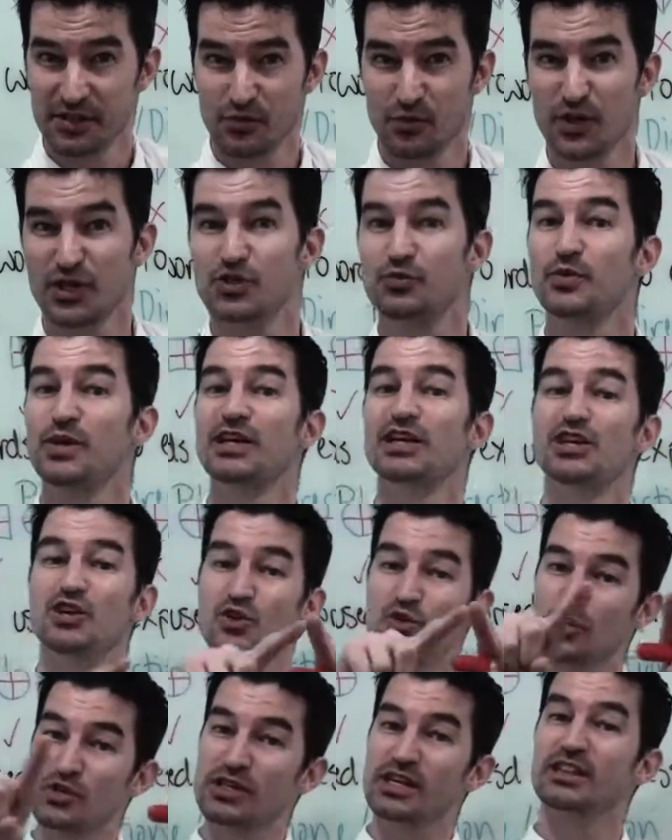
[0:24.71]
which we
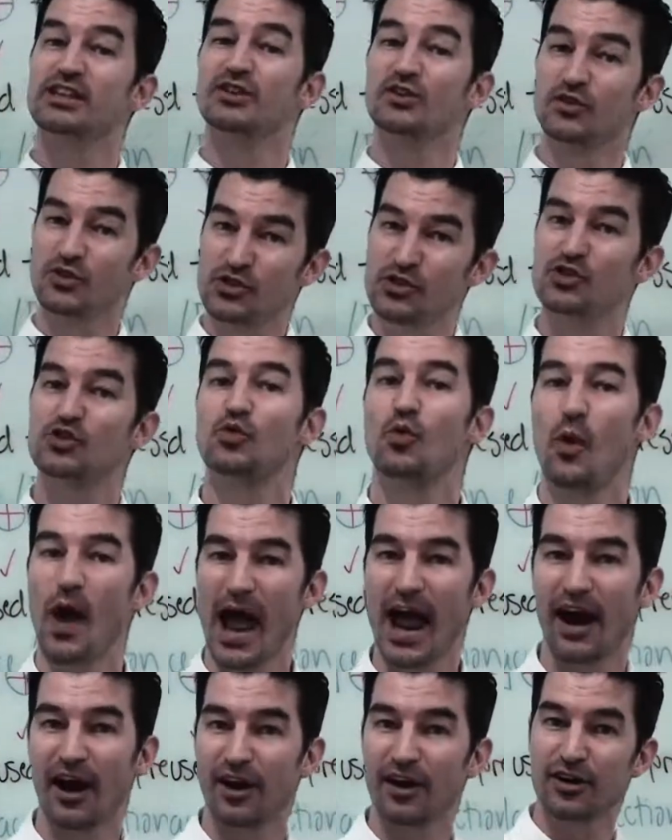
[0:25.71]
use a little
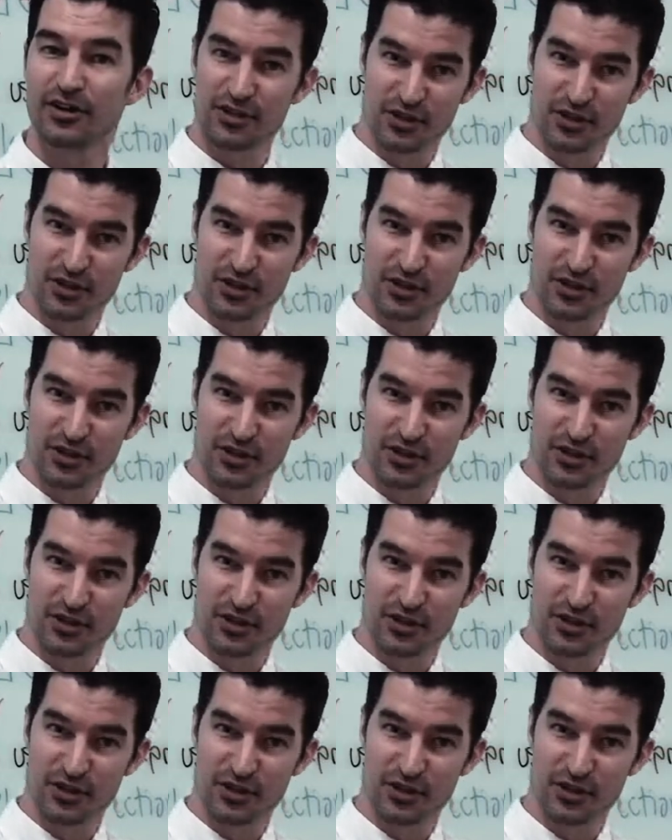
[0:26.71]
square